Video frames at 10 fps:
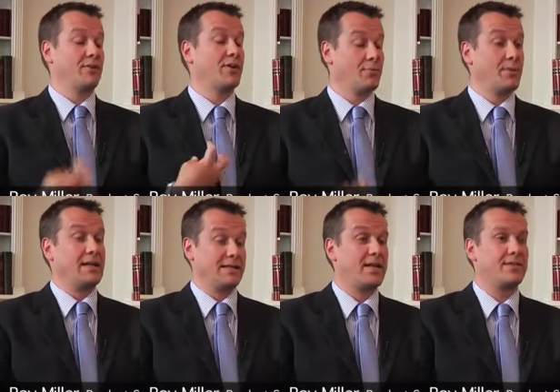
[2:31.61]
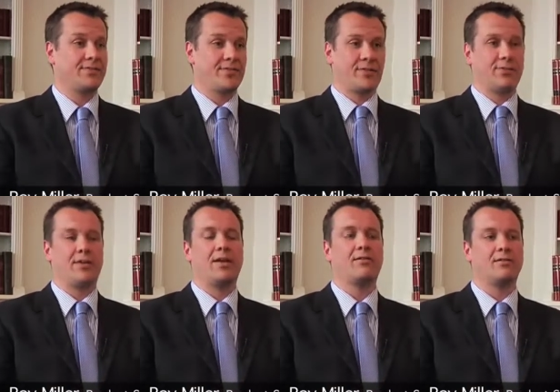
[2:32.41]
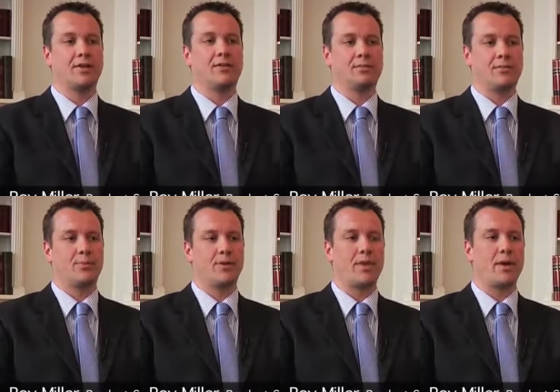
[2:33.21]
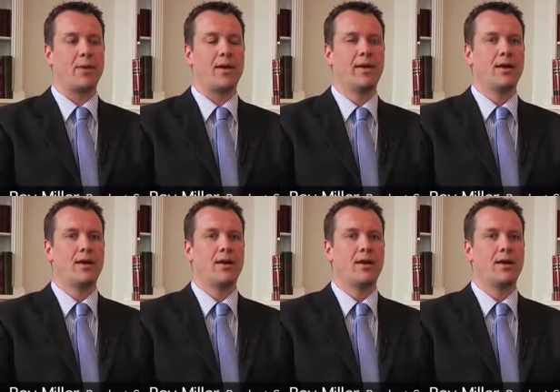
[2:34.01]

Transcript: completely satisfied with the end results, Should I put it that way?